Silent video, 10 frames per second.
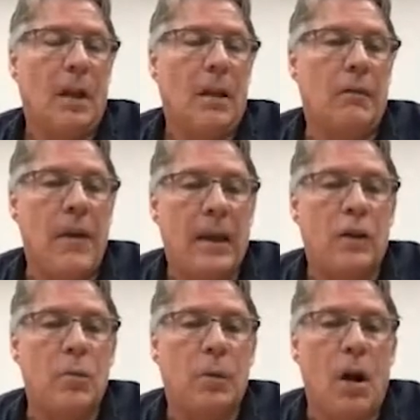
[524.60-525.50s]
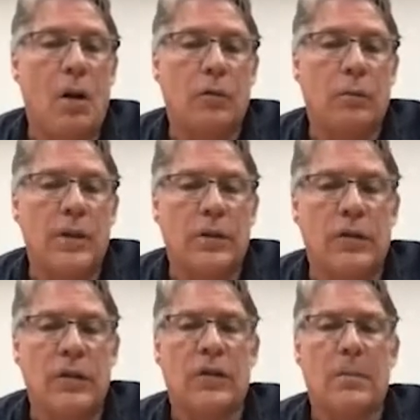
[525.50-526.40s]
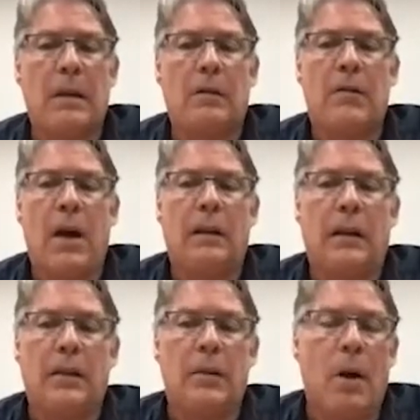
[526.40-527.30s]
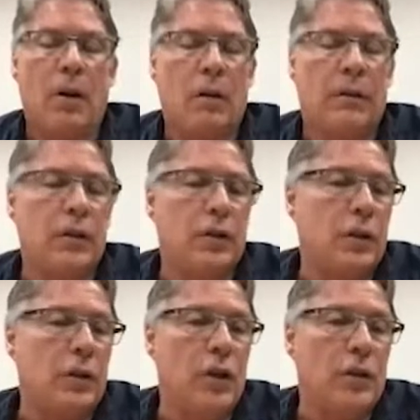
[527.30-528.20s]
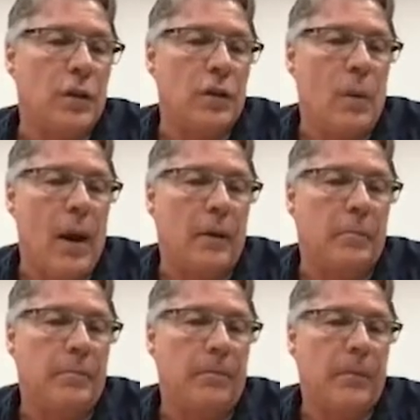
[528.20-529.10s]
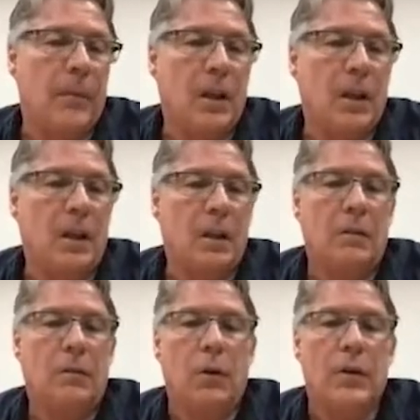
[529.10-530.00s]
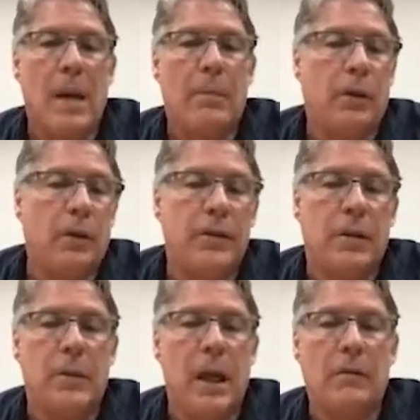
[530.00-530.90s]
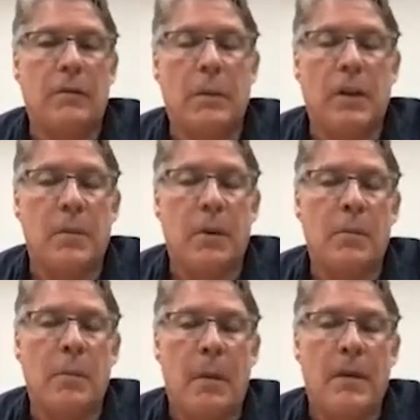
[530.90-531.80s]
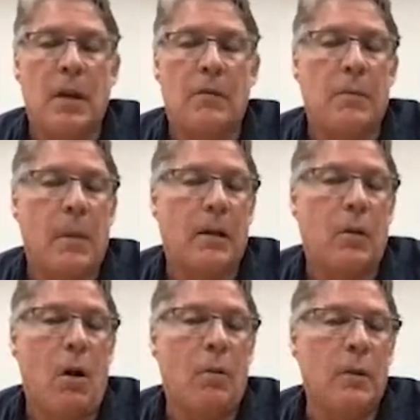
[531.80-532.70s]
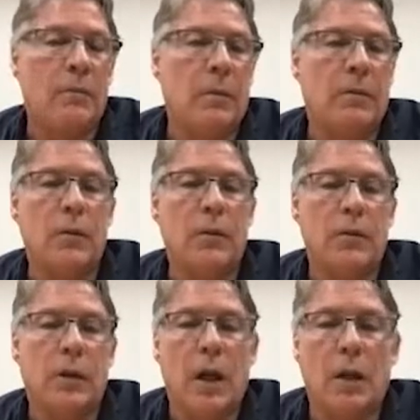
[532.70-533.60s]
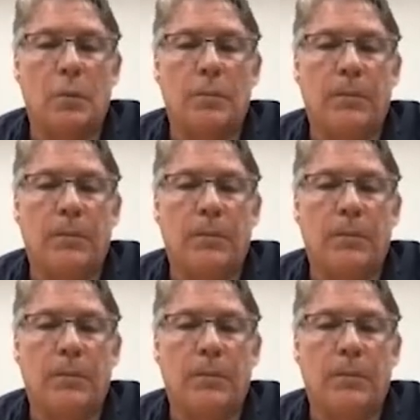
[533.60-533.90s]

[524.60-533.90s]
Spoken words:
In fact, human causal reasoners systematically violate the Markov condition in just this way. For example, here's some data from an experiment by myself and Michael Waldman from a few years ago.